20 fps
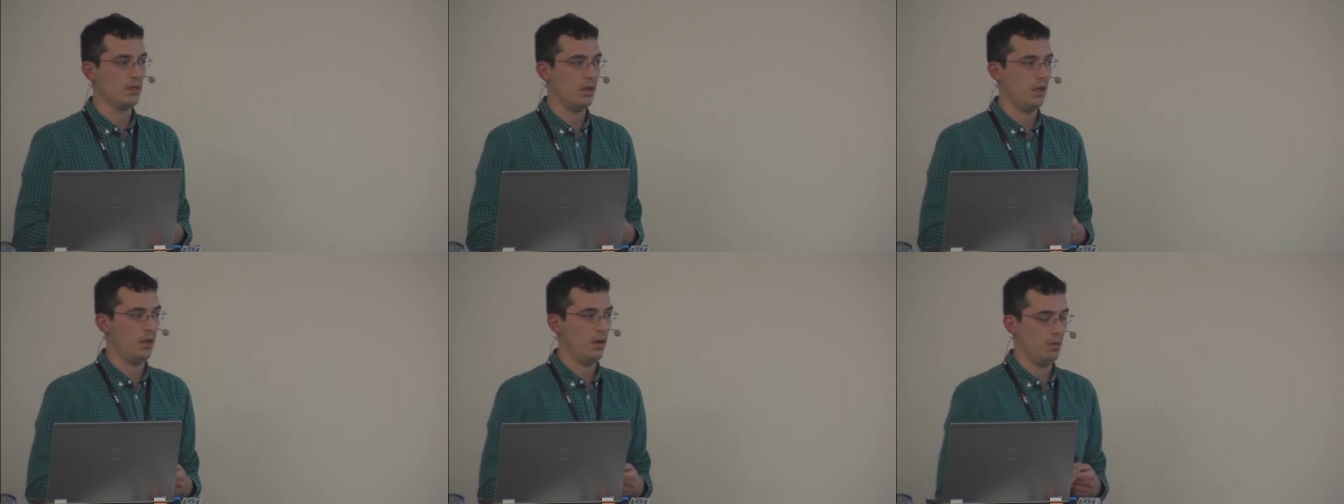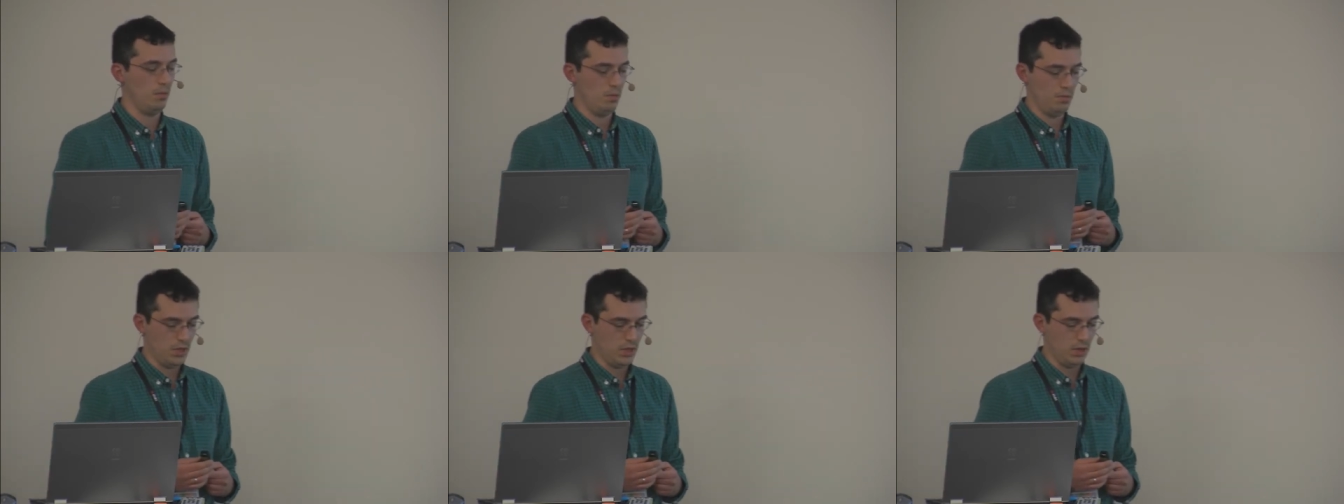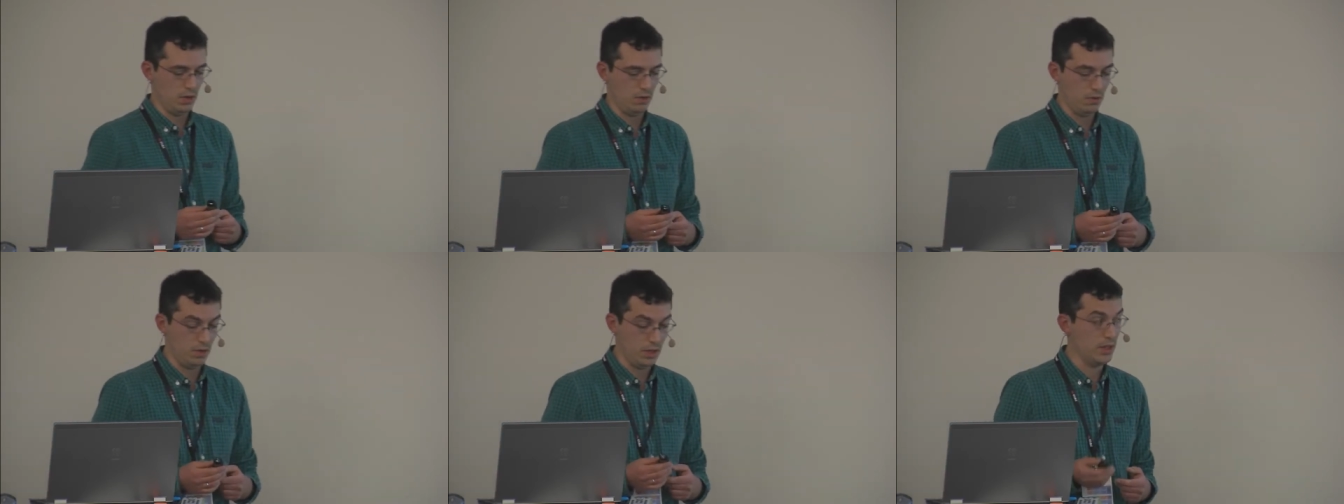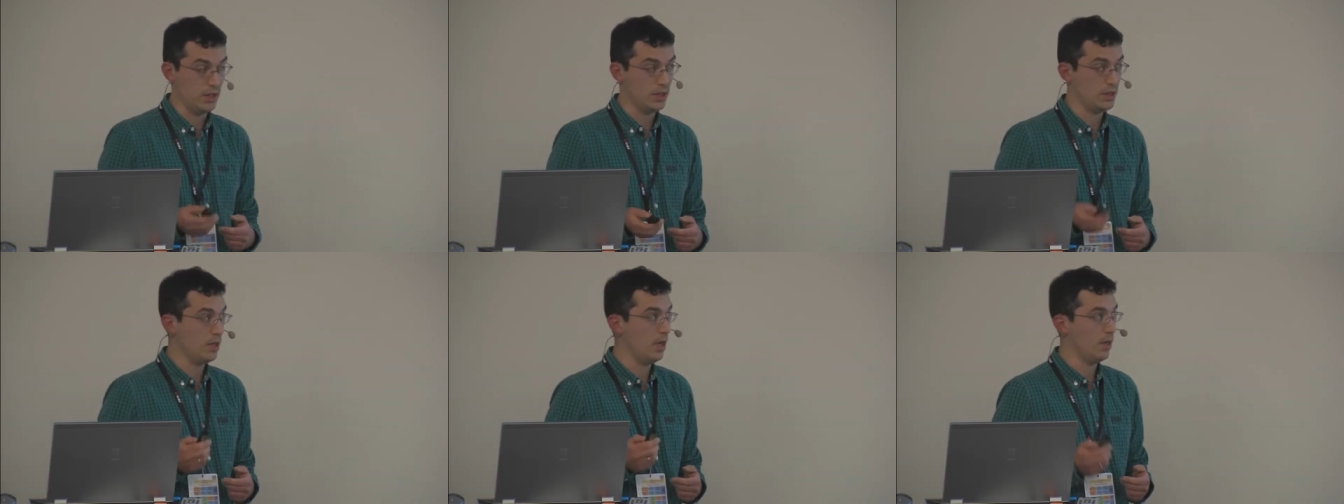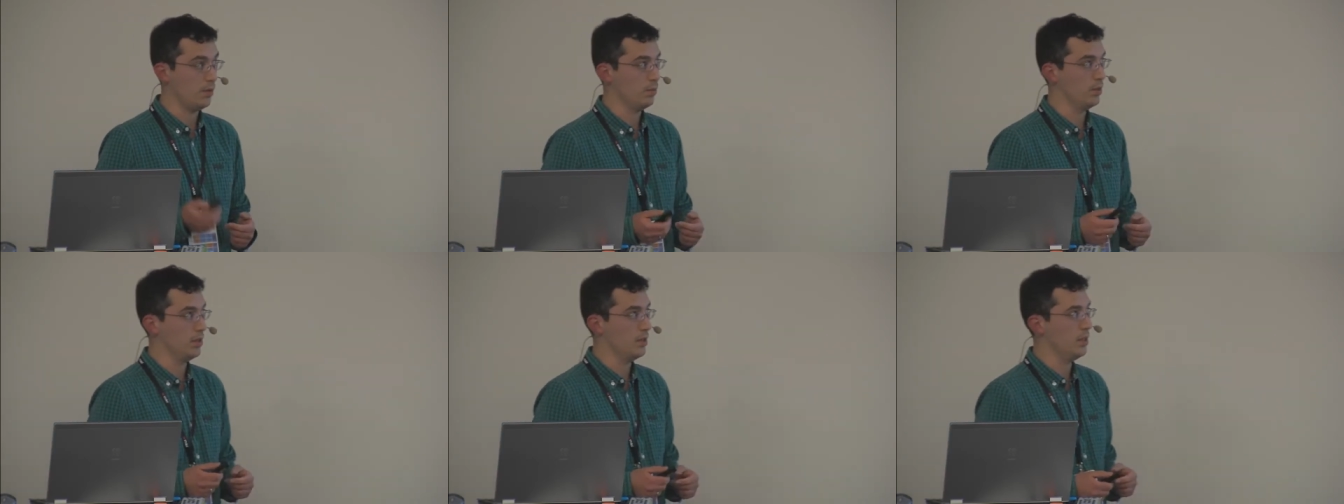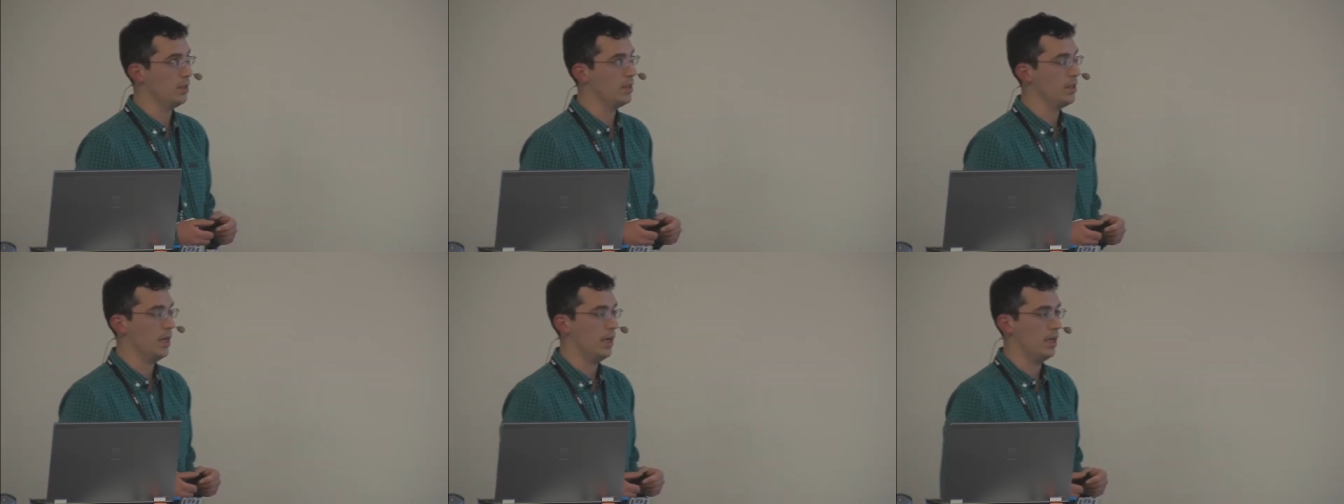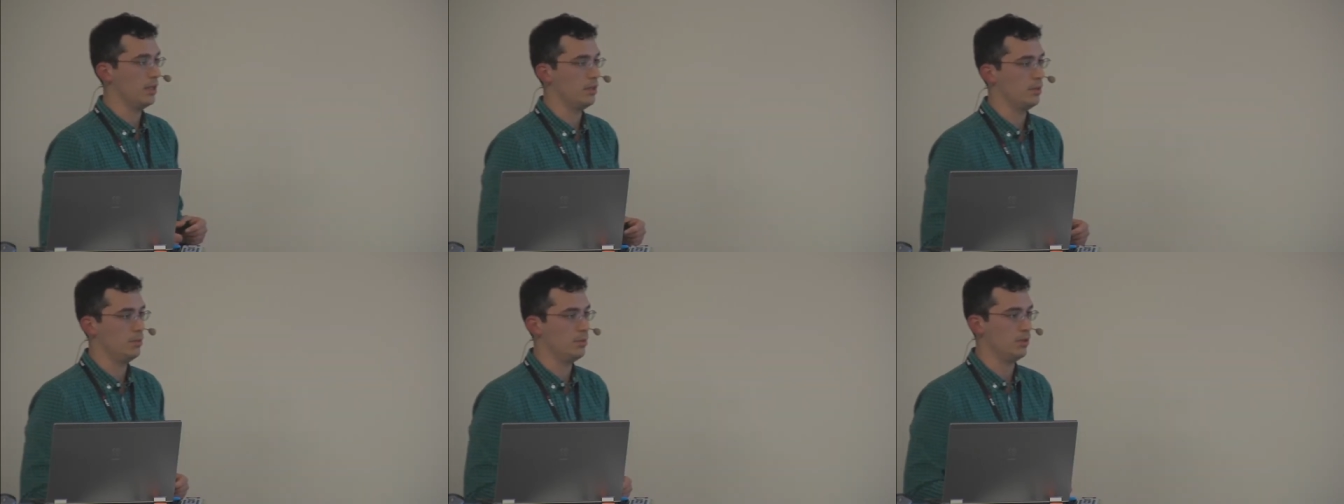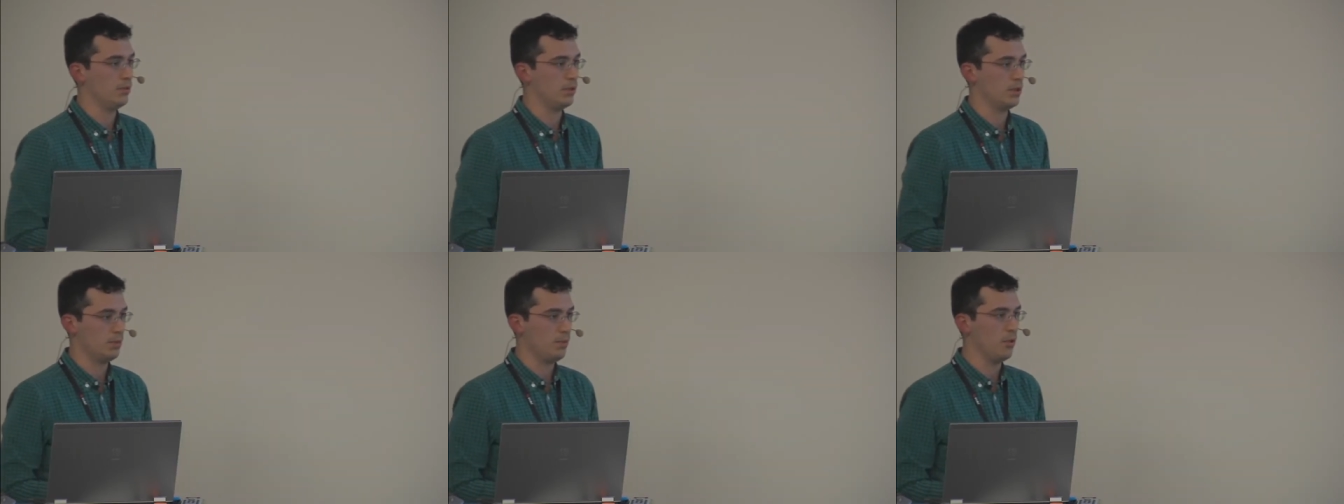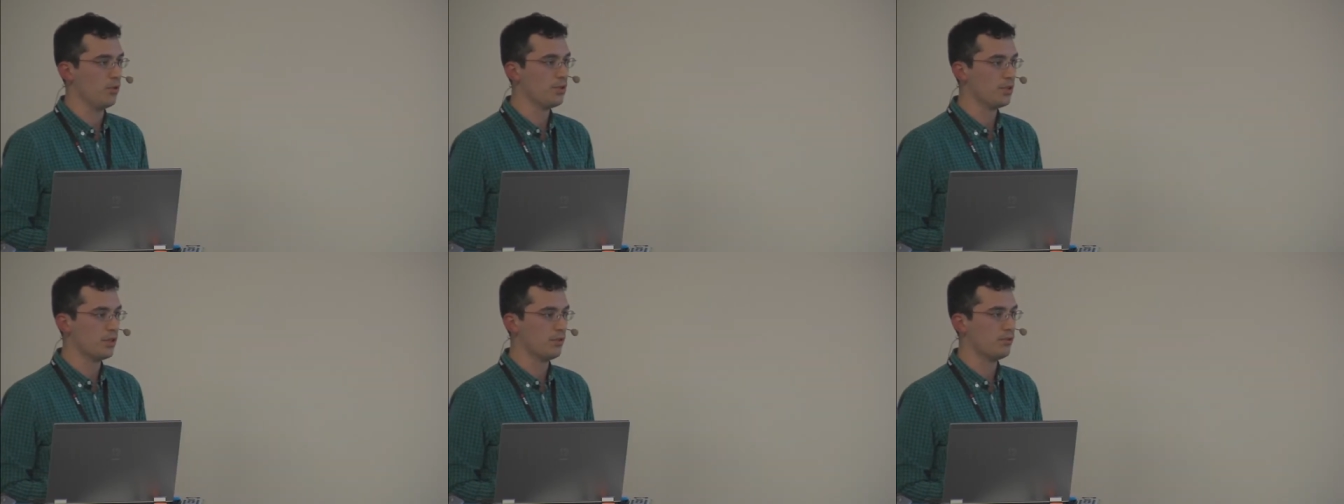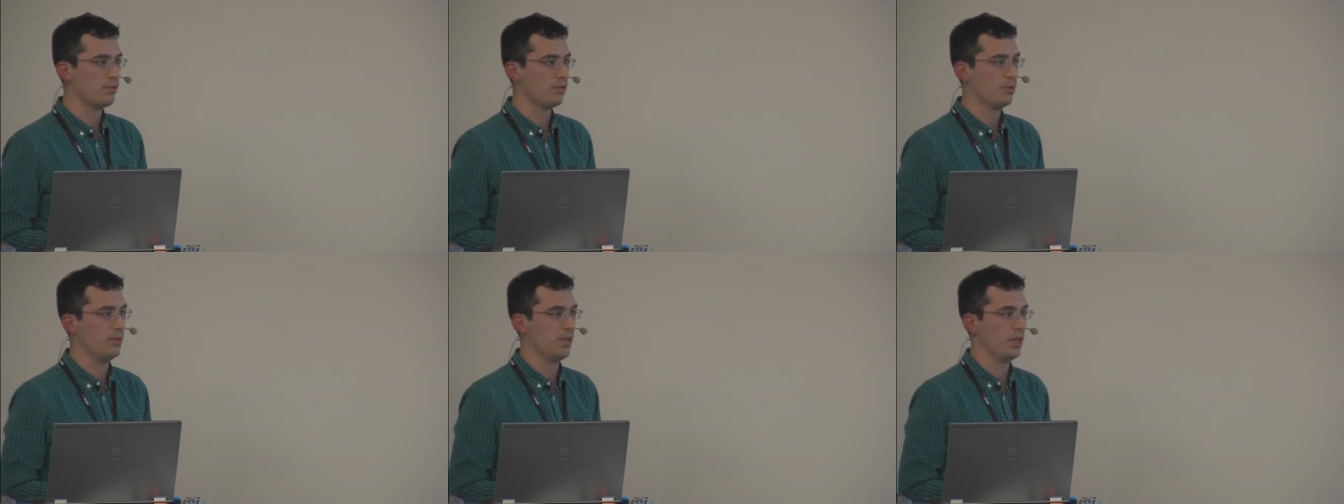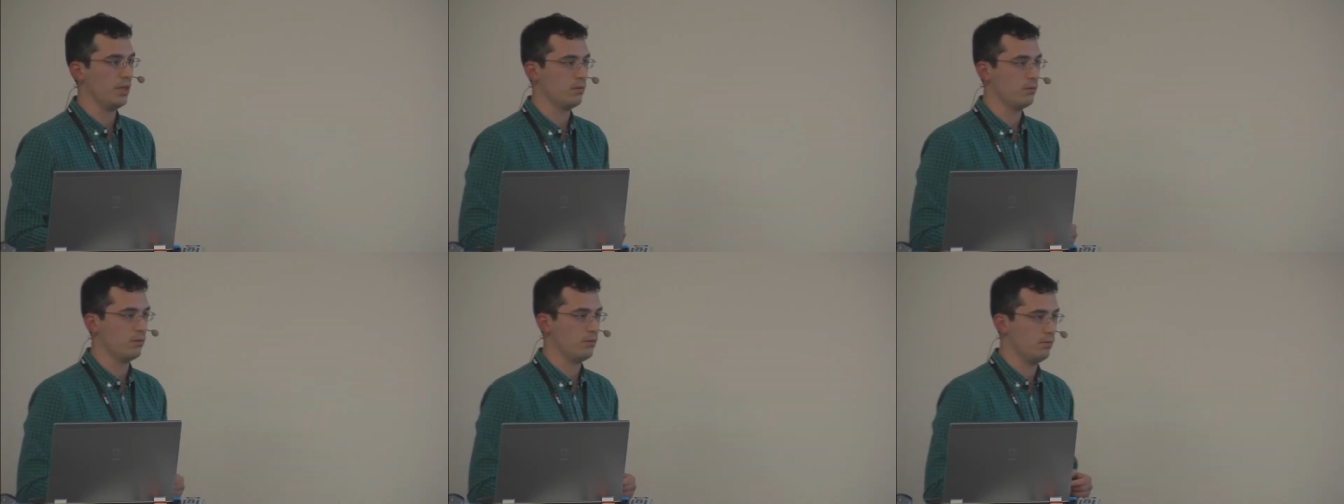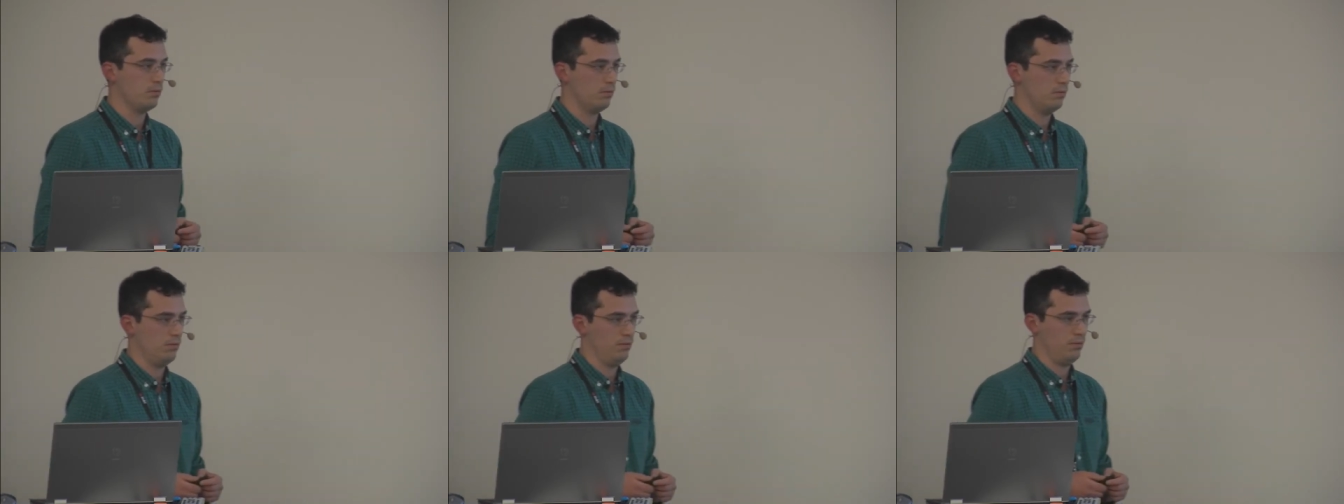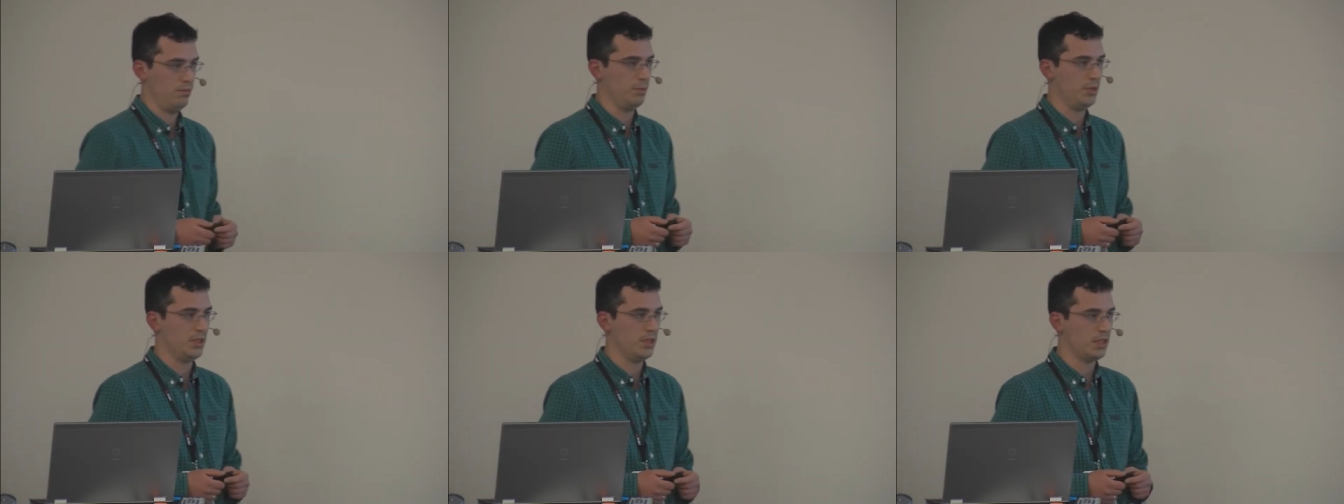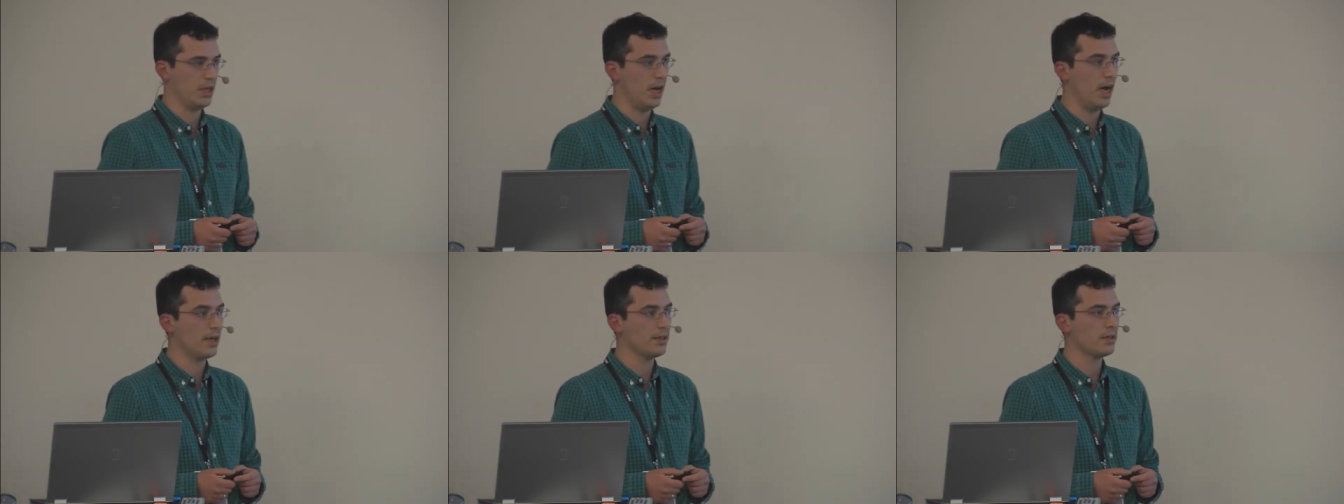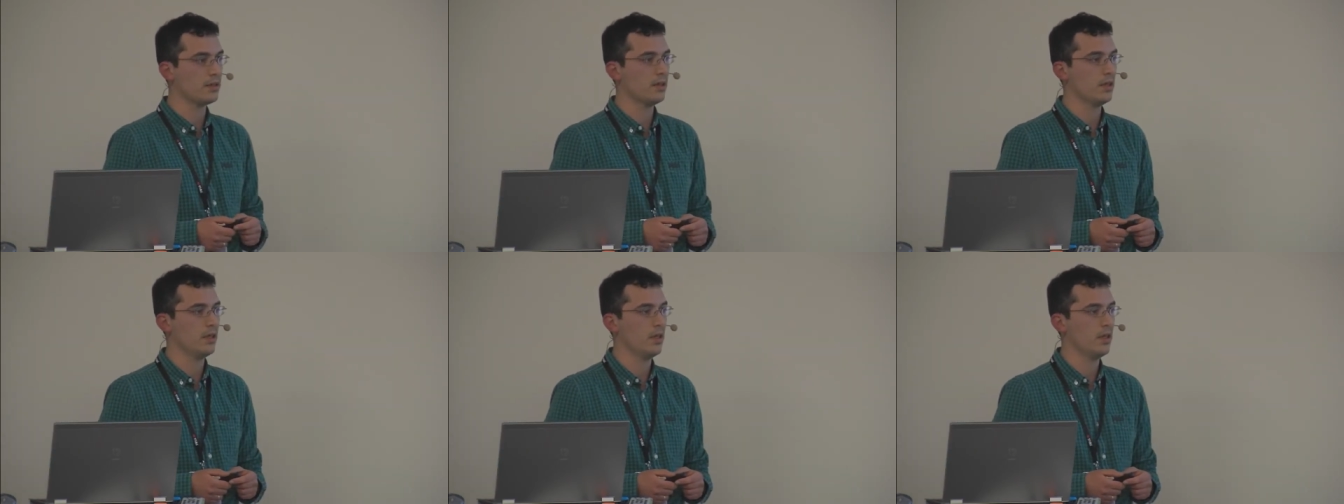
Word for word: Uh, so the, the site was designed to be responsive from the, from the start.